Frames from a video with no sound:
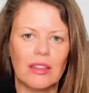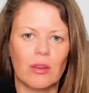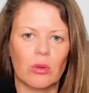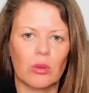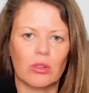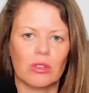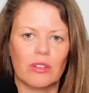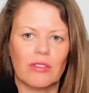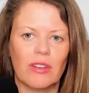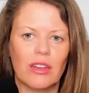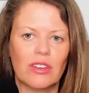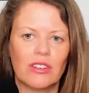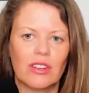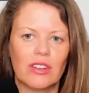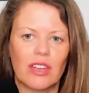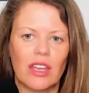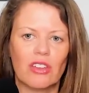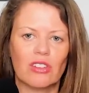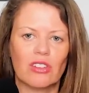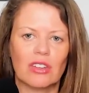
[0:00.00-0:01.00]
There was an
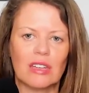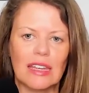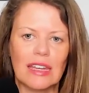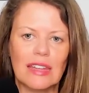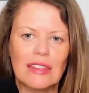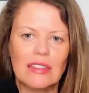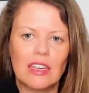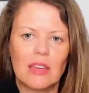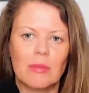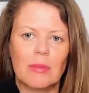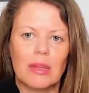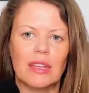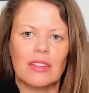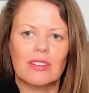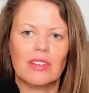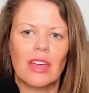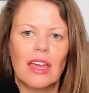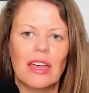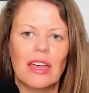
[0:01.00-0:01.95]
investigation in the committees